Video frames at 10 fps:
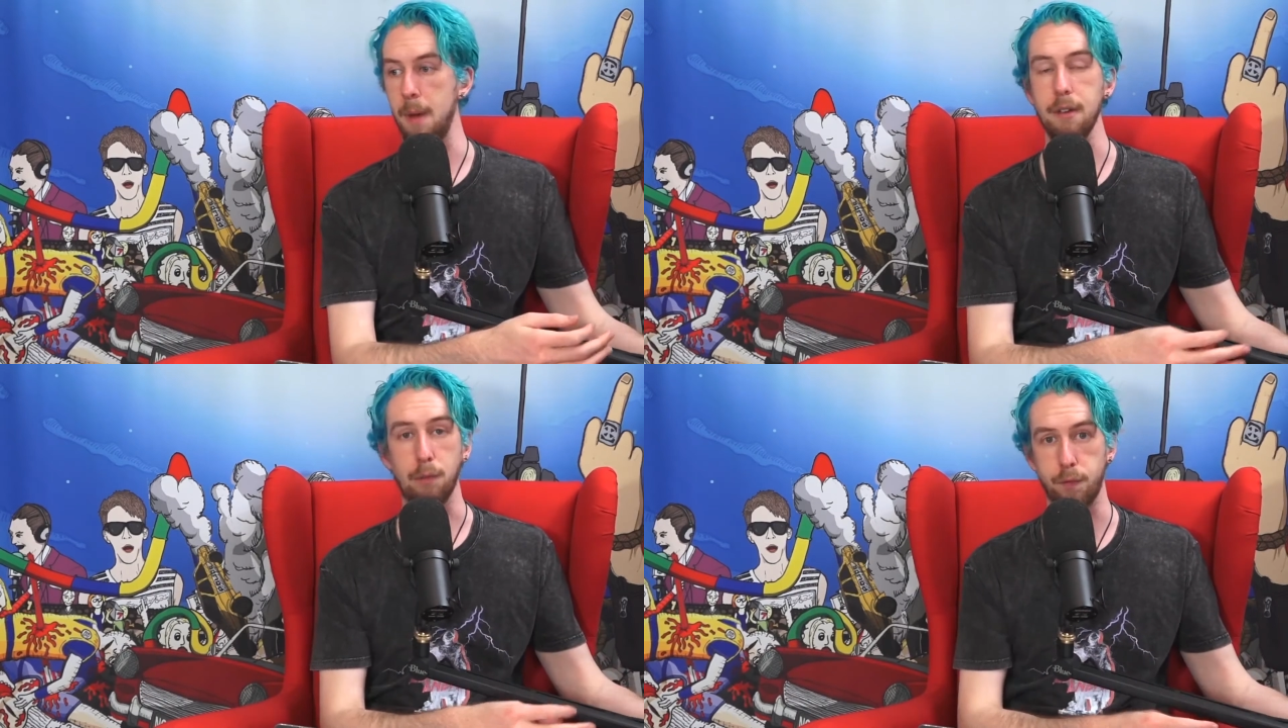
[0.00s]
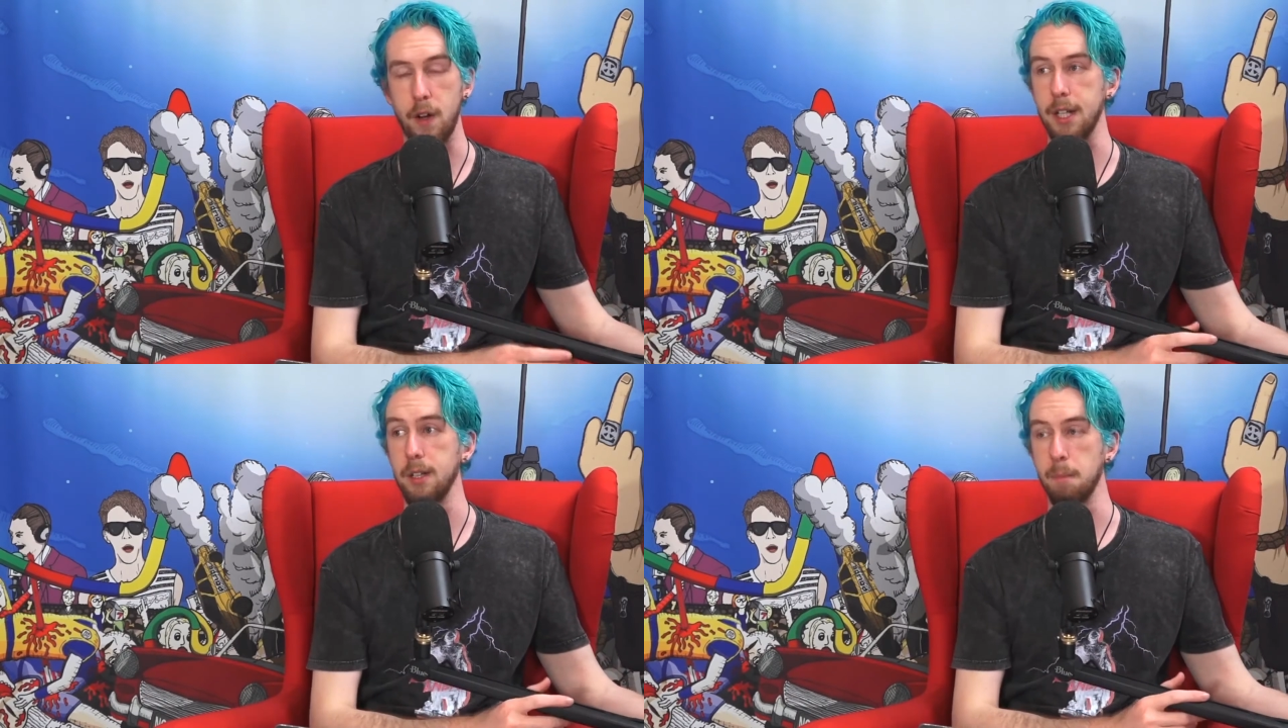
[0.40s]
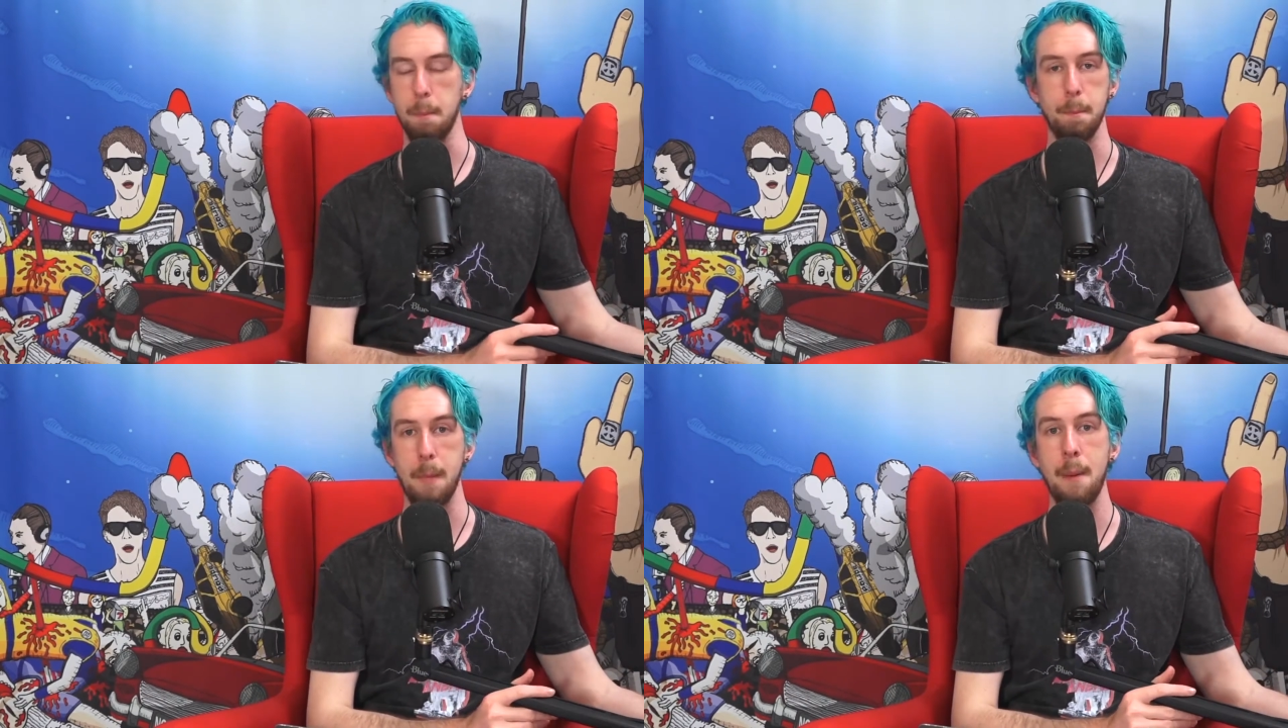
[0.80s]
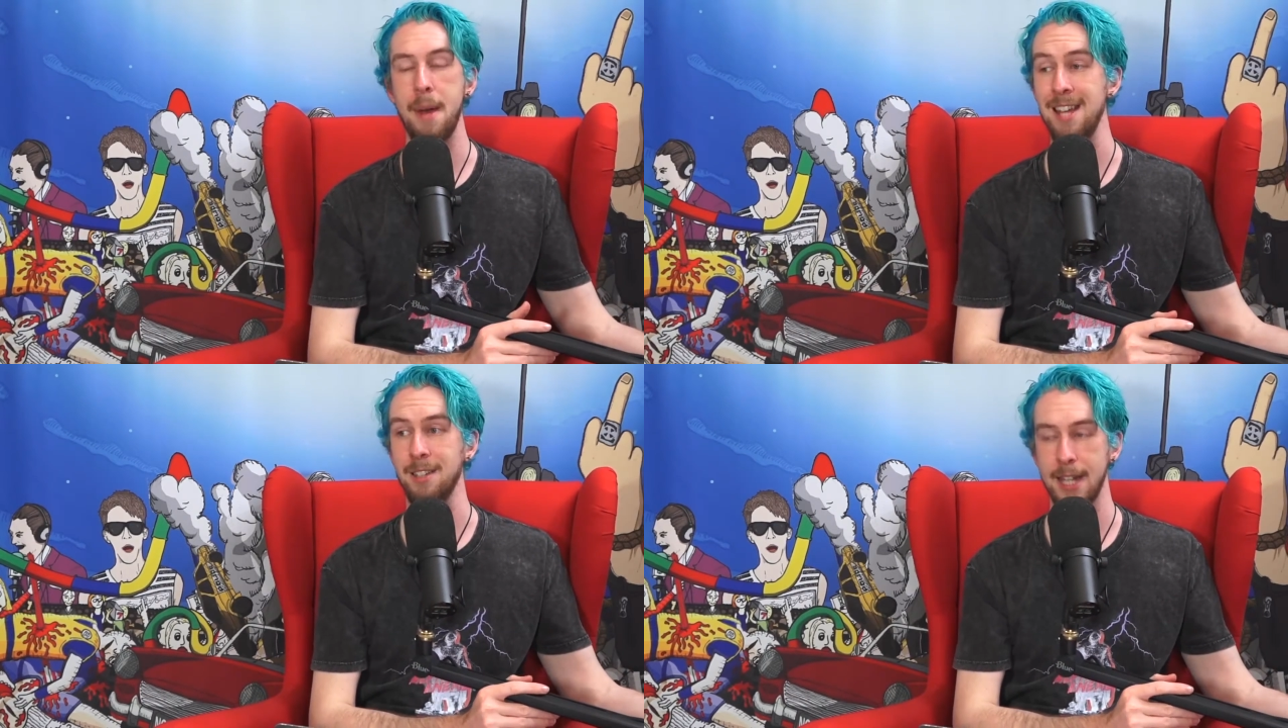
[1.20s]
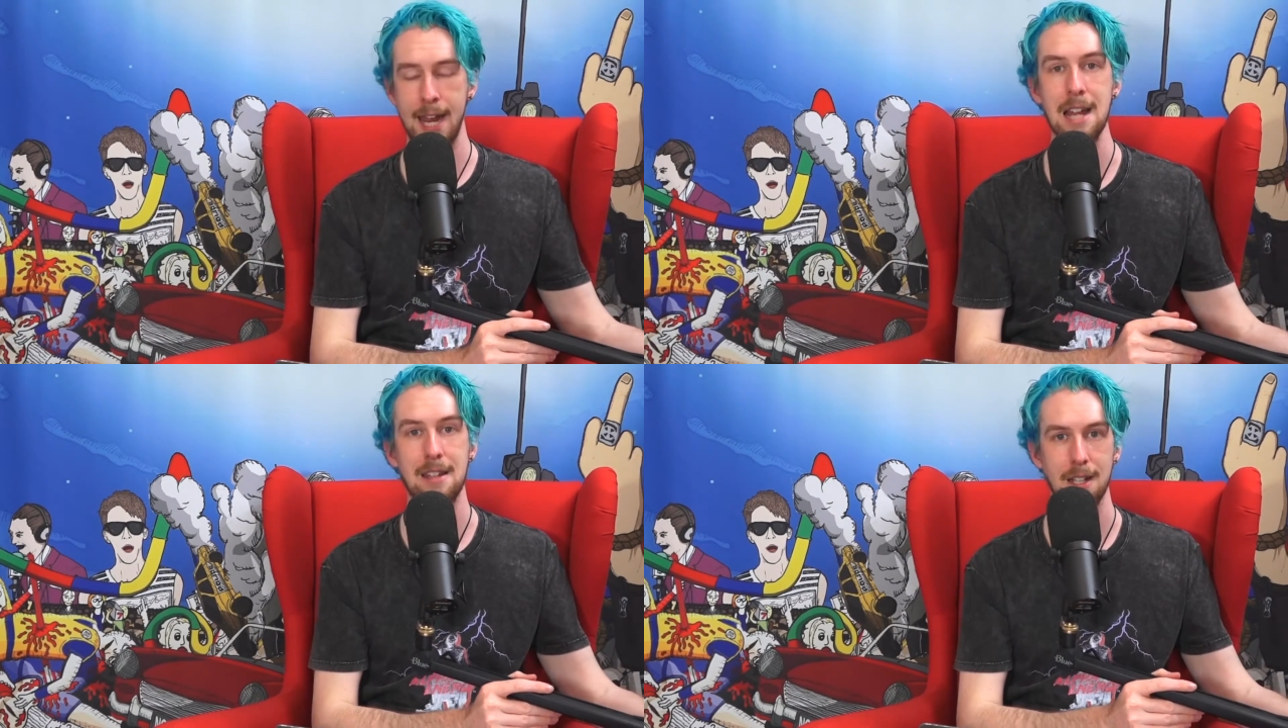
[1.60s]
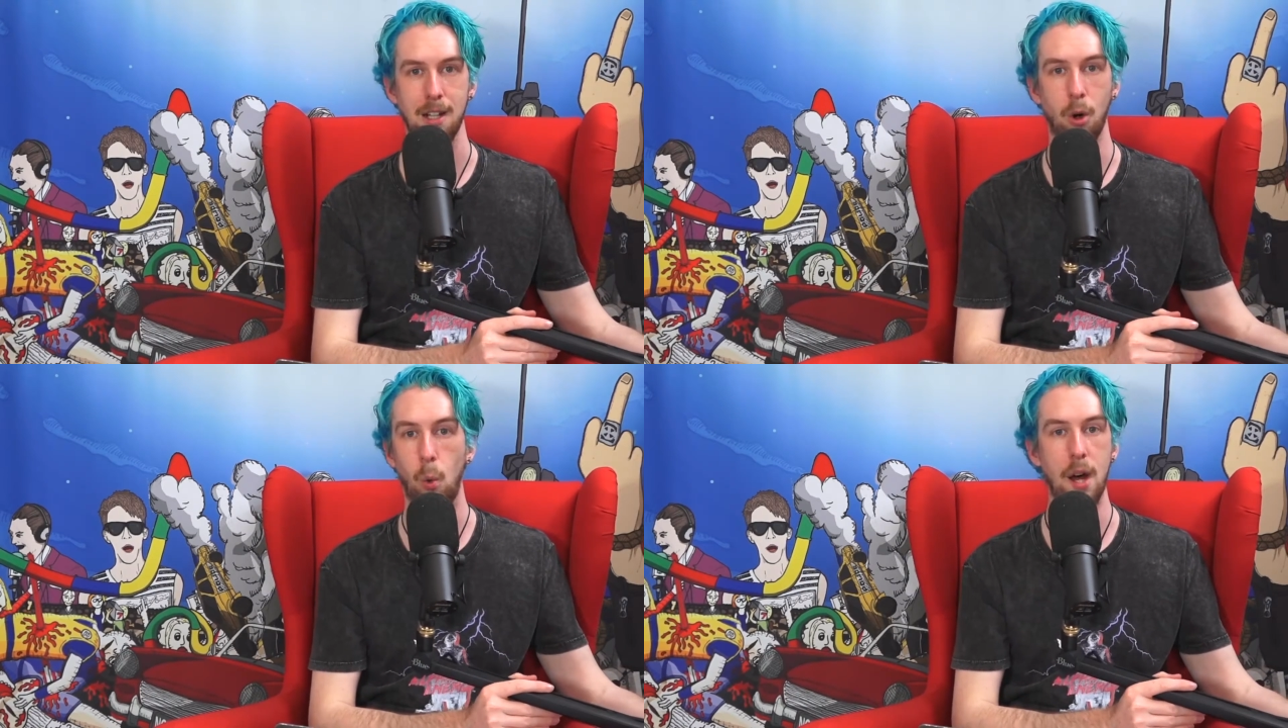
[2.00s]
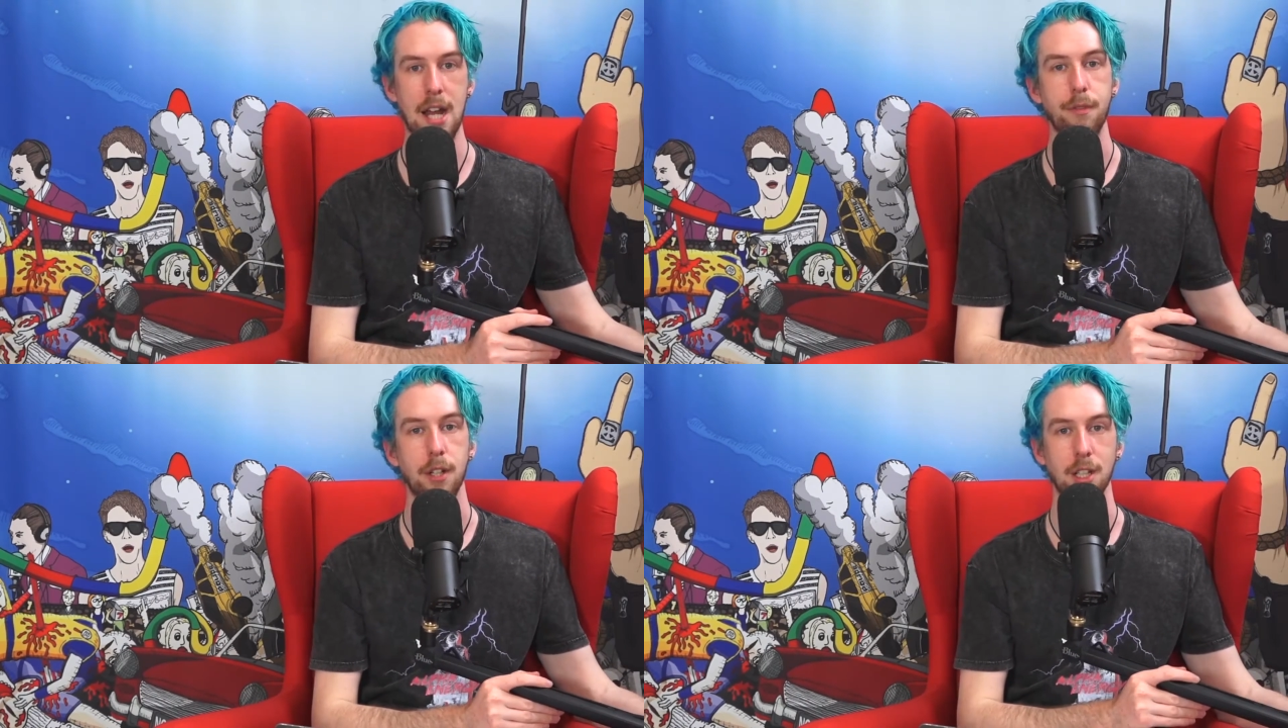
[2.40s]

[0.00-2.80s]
My fucking mum has cancer or whatever.